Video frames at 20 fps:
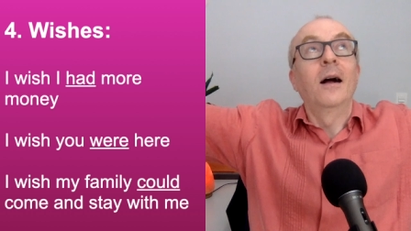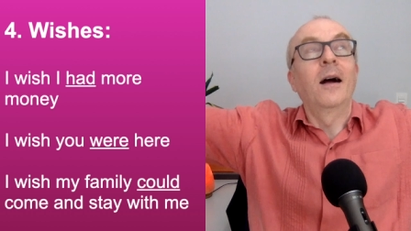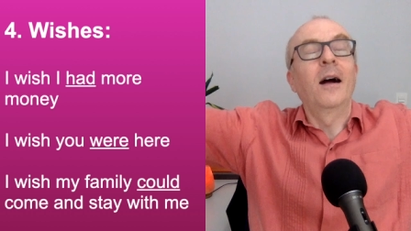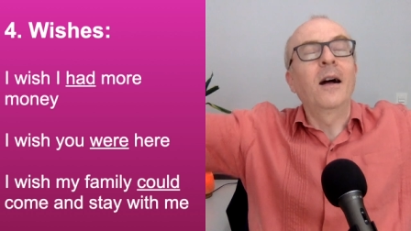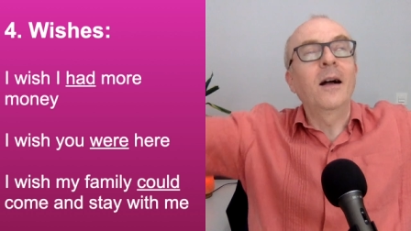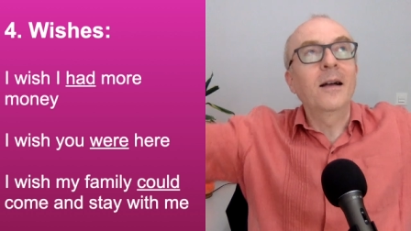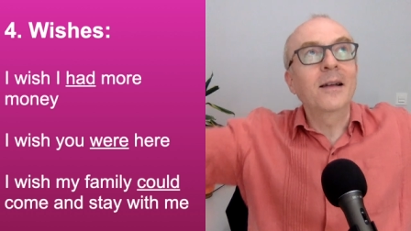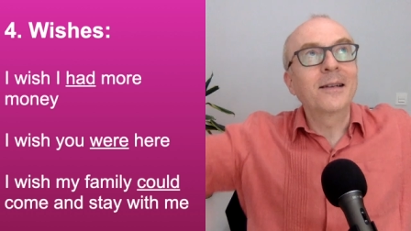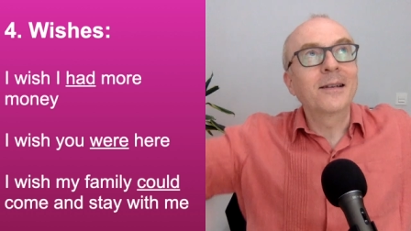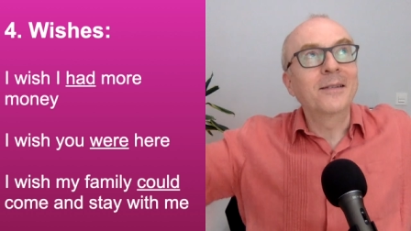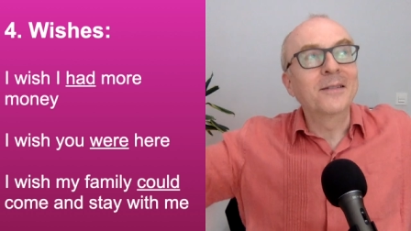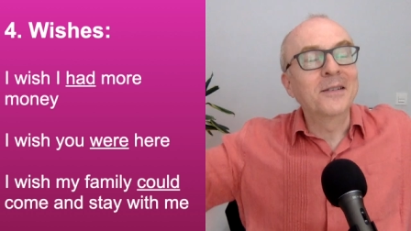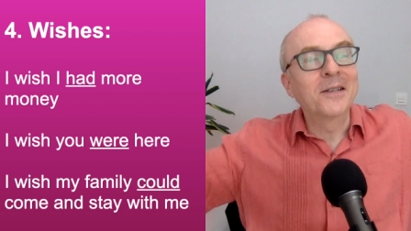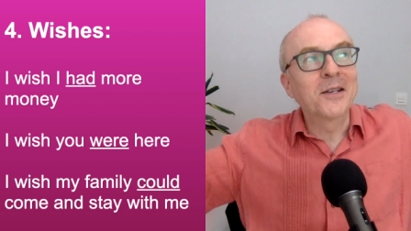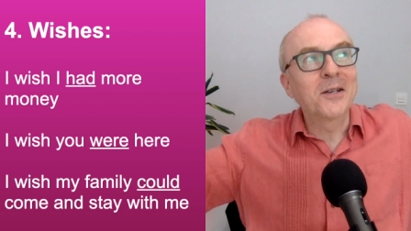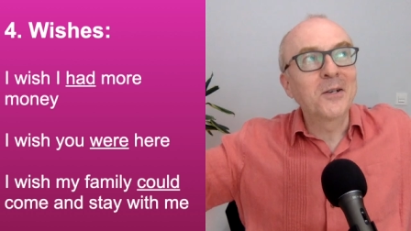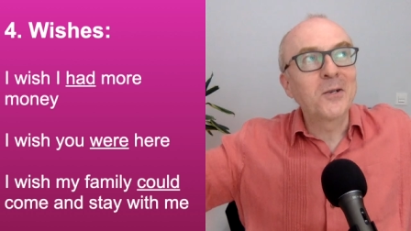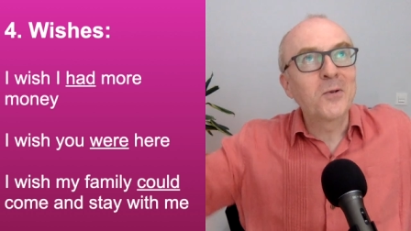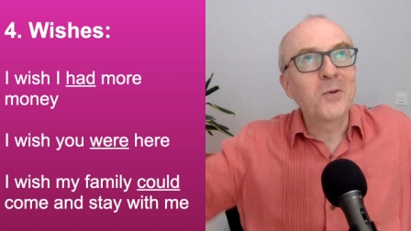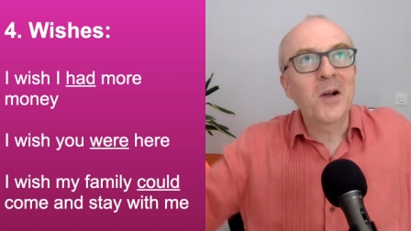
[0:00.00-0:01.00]
I don't
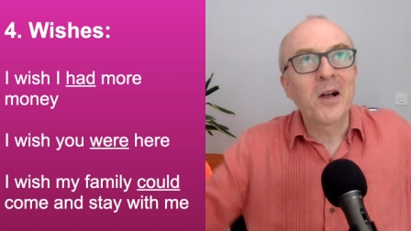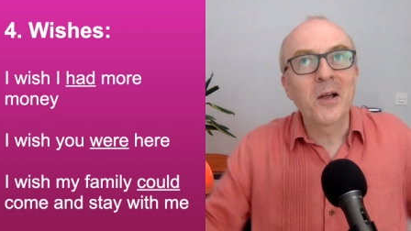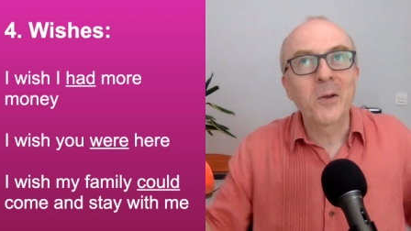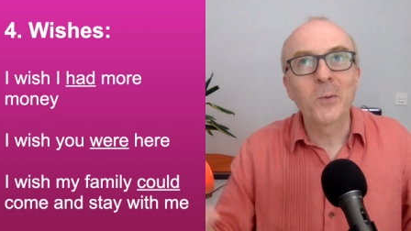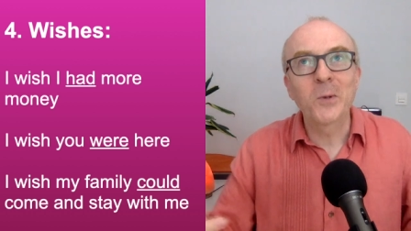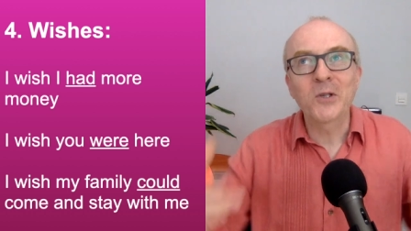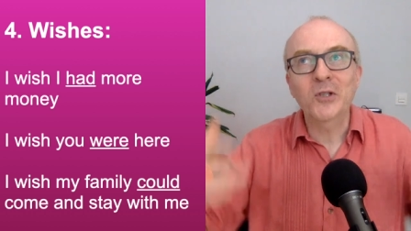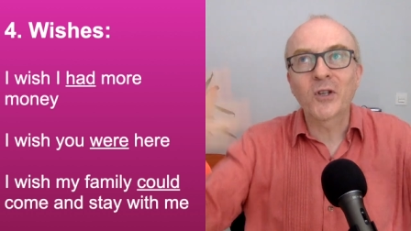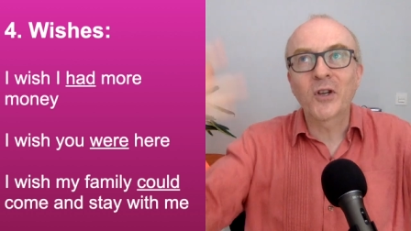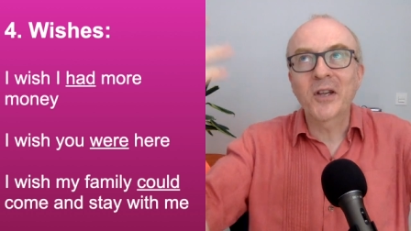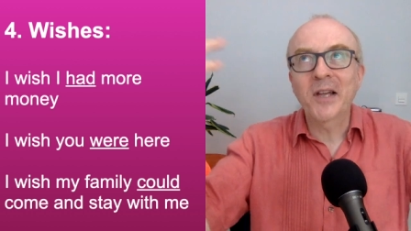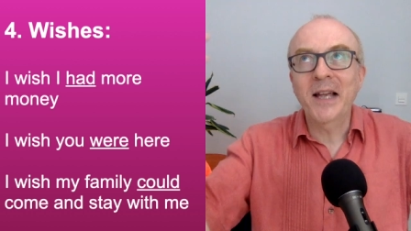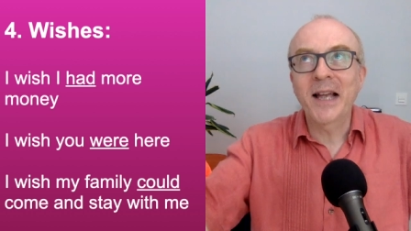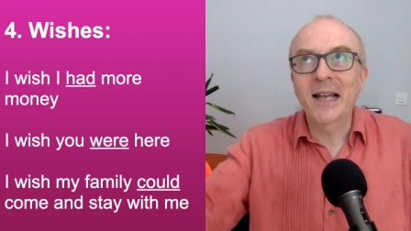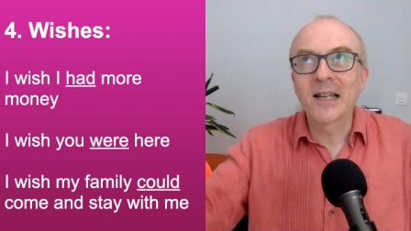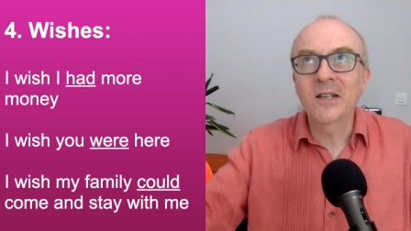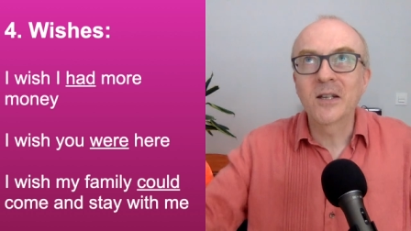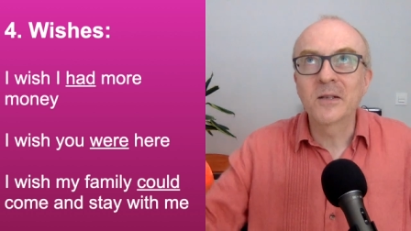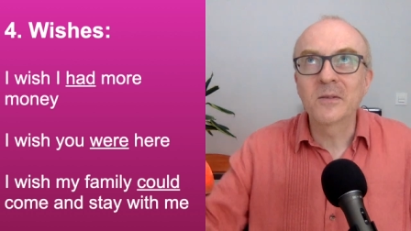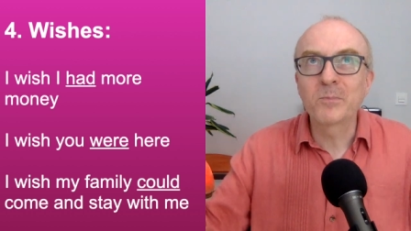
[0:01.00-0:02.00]
know, I wish I
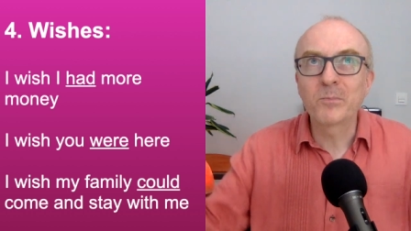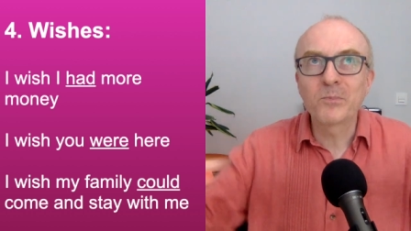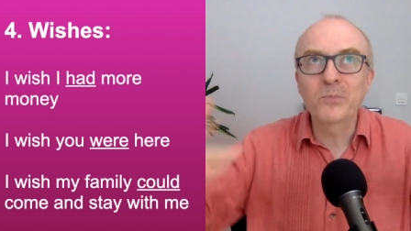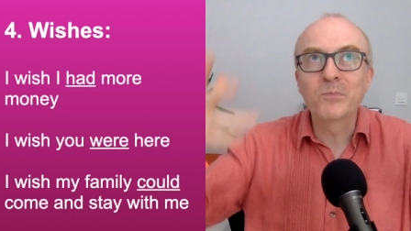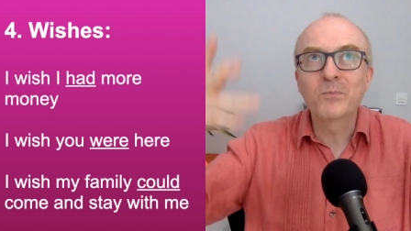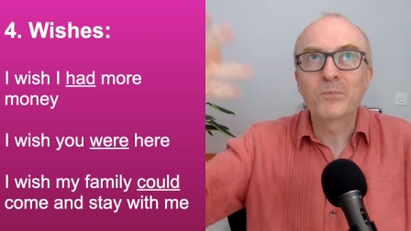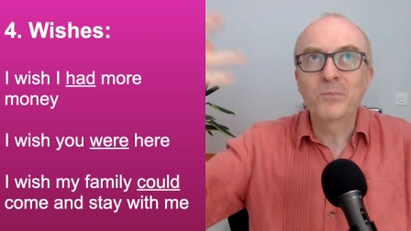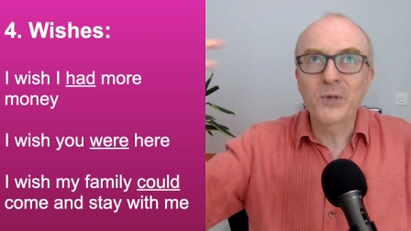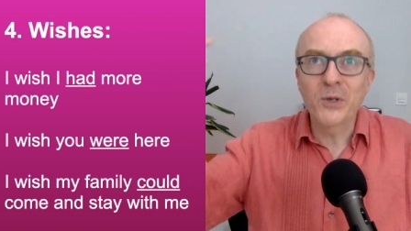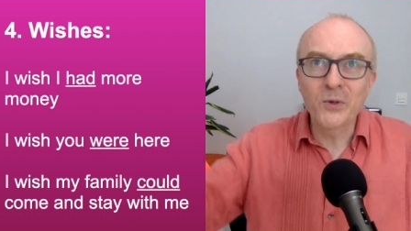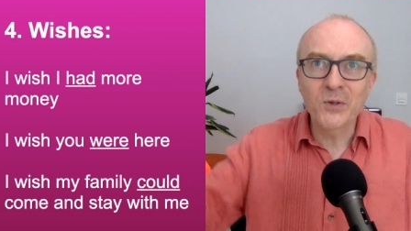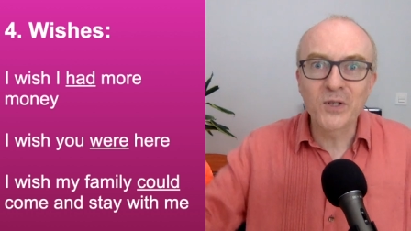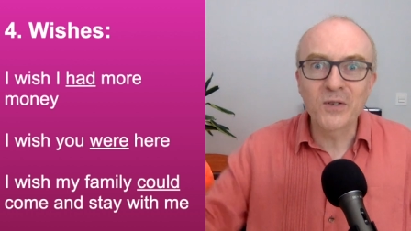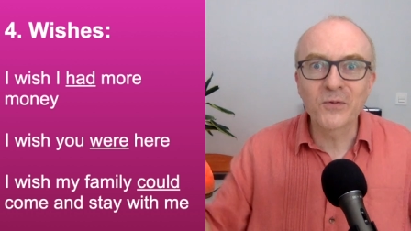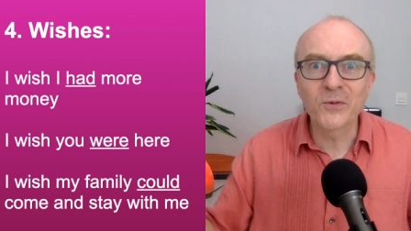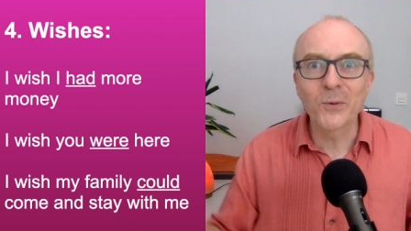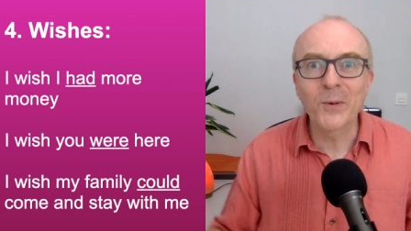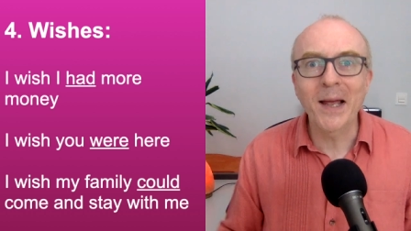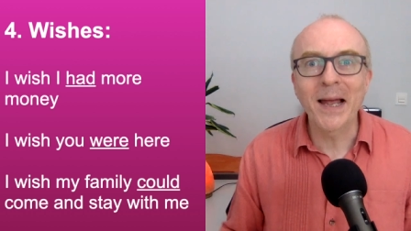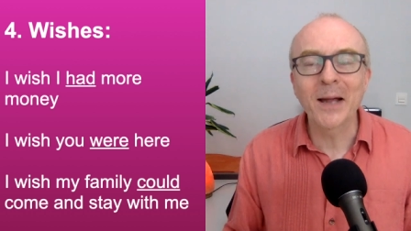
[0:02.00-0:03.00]
had a
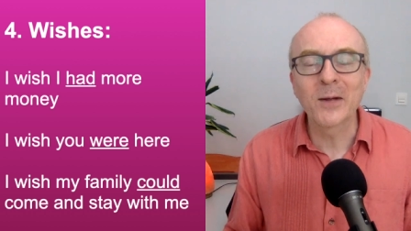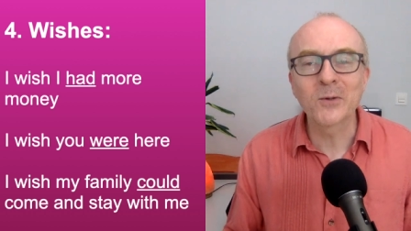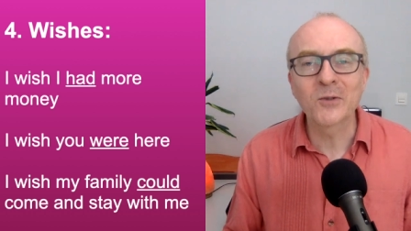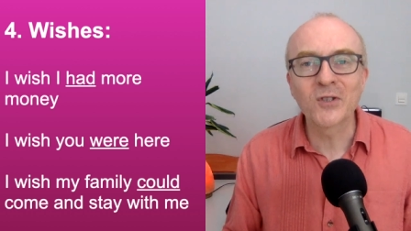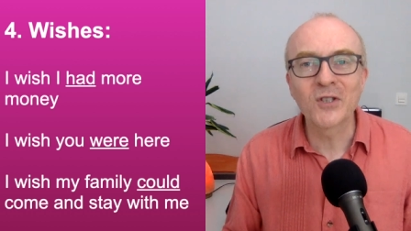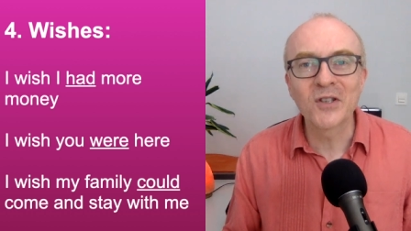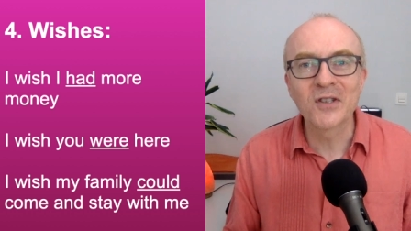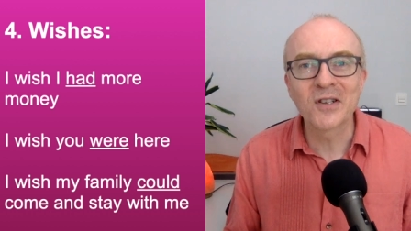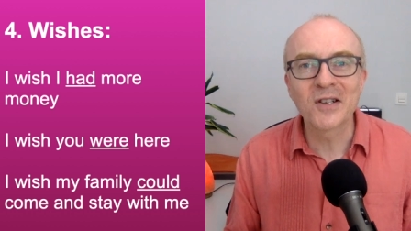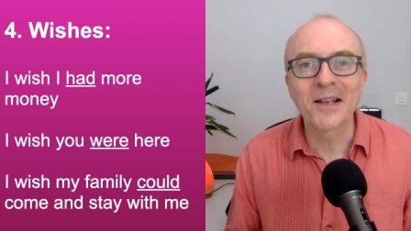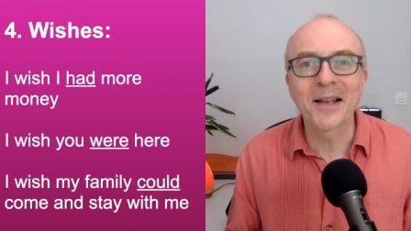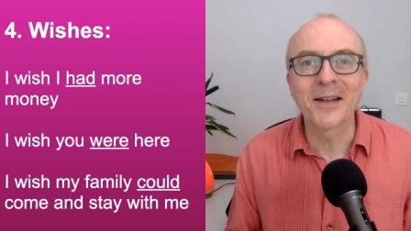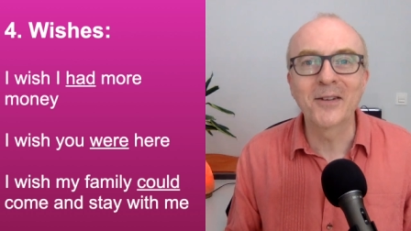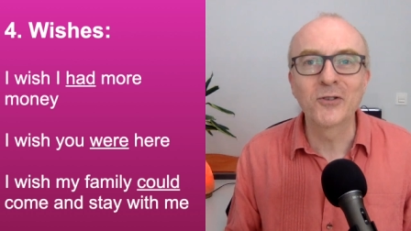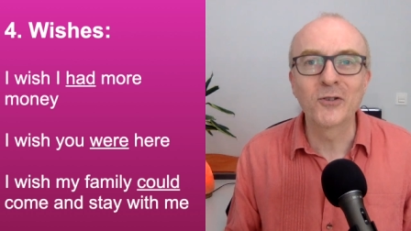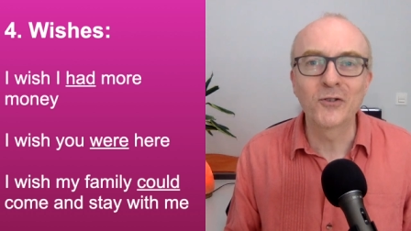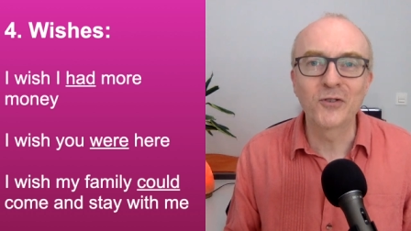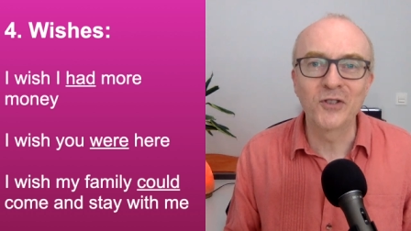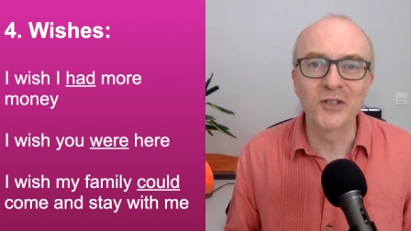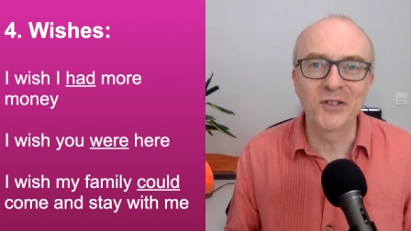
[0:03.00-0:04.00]
beautiful house in the
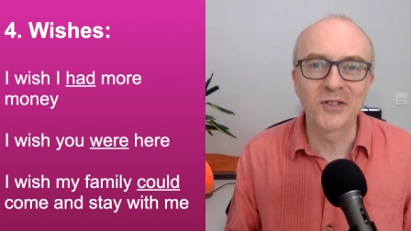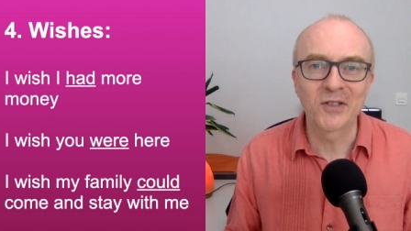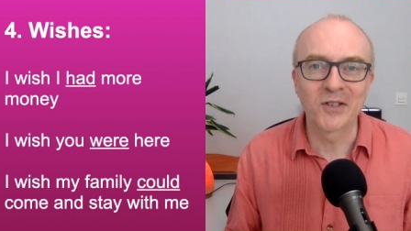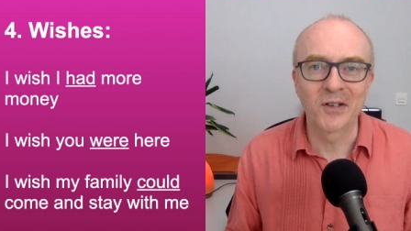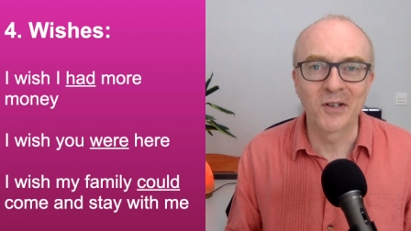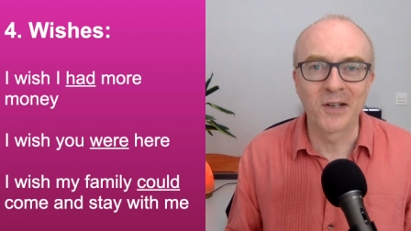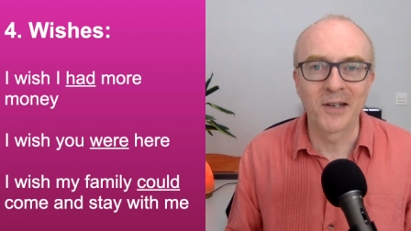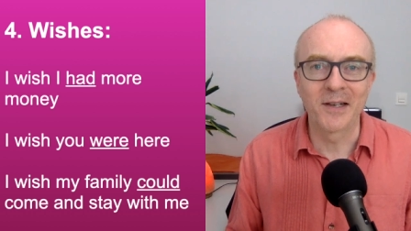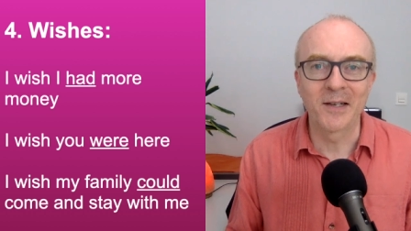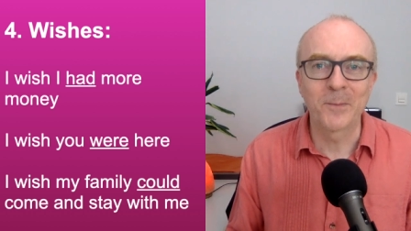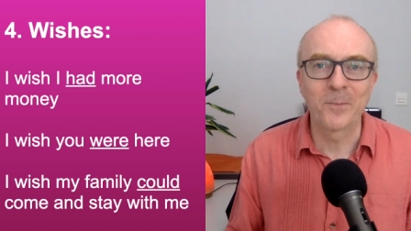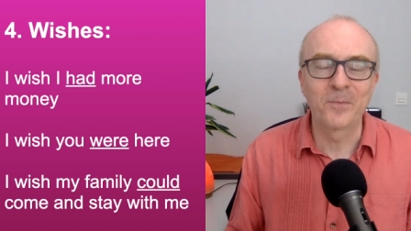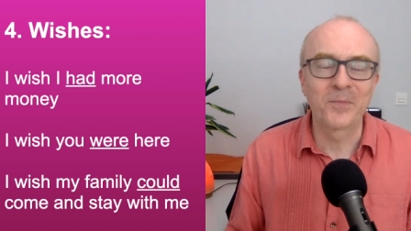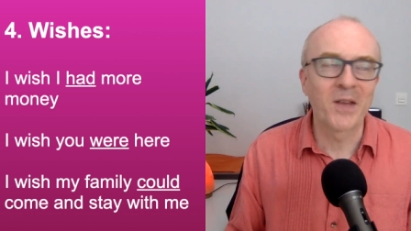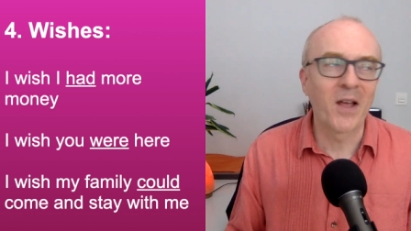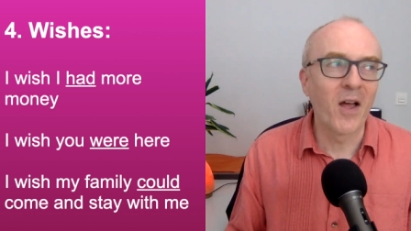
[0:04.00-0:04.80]
countryside.